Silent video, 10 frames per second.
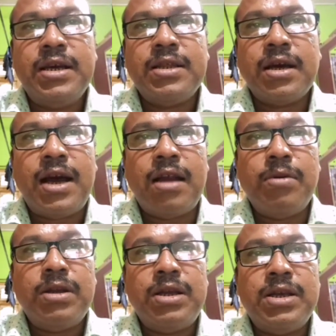the
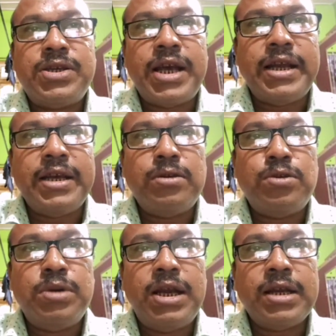carbon is sharing
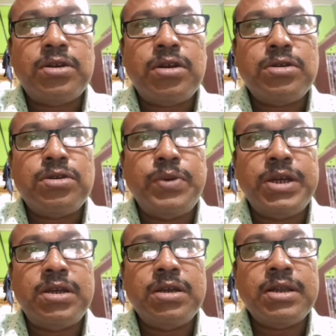2 electrons
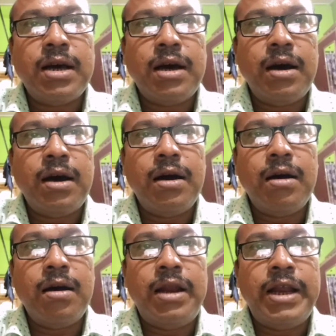with the
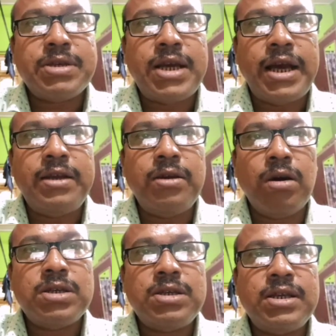left side
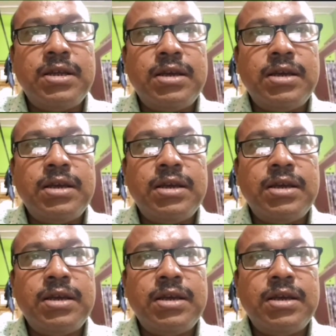oxygen,